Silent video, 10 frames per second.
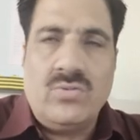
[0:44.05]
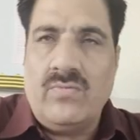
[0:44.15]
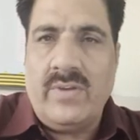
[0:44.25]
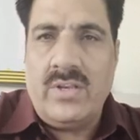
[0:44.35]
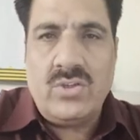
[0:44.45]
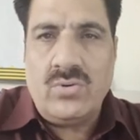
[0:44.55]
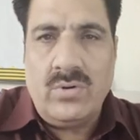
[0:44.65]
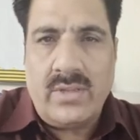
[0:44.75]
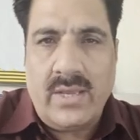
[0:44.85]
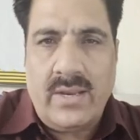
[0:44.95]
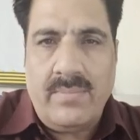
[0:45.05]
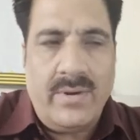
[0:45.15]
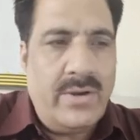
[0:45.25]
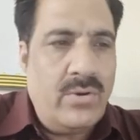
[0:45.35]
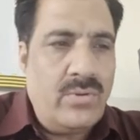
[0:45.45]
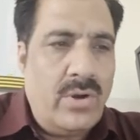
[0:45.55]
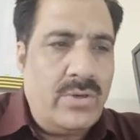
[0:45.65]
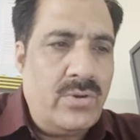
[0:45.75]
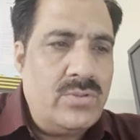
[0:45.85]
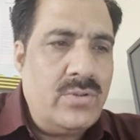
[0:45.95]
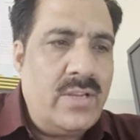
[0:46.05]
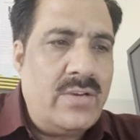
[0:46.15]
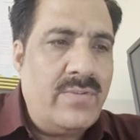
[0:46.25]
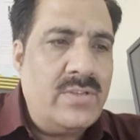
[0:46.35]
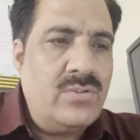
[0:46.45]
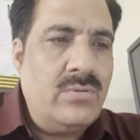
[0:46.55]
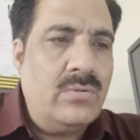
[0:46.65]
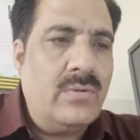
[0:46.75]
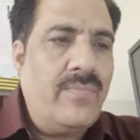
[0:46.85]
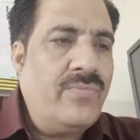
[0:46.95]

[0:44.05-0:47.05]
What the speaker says: No, veins don't carry blood into the arterioles, so that one is wrong.